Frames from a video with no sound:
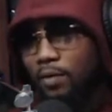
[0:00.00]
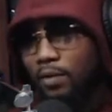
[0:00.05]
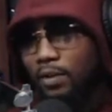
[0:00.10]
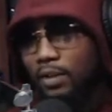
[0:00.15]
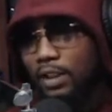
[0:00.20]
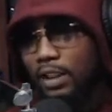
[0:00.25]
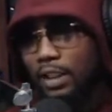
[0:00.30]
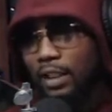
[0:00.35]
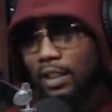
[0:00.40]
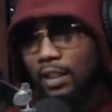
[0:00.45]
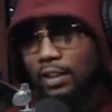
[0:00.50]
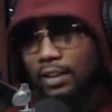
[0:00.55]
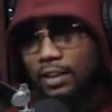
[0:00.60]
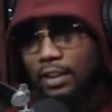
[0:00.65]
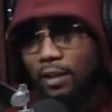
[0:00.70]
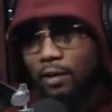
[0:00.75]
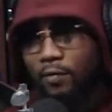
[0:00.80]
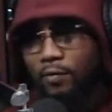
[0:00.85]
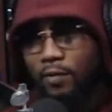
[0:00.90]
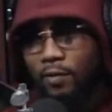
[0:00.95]
to get
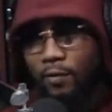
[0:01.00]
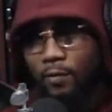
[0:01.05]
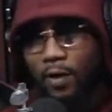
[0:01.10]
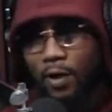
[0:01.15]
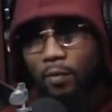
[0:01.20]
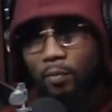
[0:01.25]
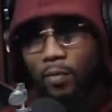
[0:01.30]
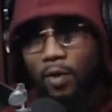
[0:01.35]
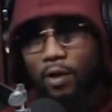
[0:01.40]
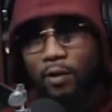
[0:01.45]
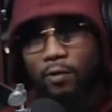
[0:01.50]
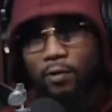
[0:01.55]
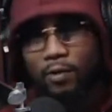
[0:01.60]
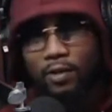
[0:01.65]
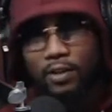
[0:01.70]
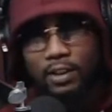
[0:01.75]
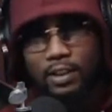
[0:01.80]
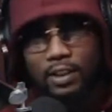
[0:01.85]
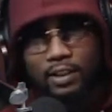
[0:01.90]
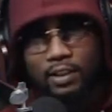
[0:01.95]
himself the right medical
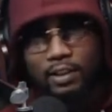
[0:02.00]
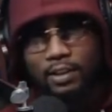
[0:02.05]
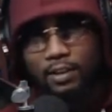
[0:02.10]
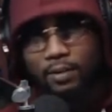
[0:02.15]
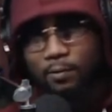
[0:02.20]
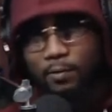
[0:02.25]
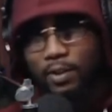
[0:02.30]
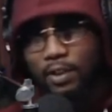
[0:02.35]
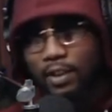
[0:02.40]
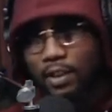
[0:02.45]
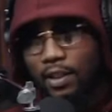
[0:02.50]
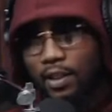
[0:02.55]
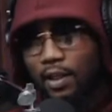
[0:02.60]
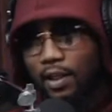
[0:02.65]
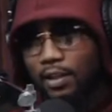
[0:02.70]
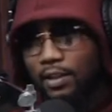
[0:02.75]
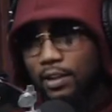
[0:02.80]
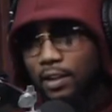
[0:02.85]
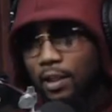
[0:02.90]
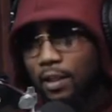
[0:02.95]
attention within
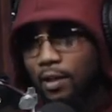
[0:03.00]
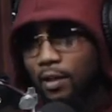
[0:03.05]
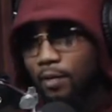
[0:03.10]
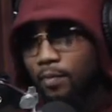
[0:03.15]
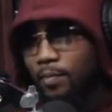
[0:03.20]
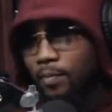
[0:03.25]
that time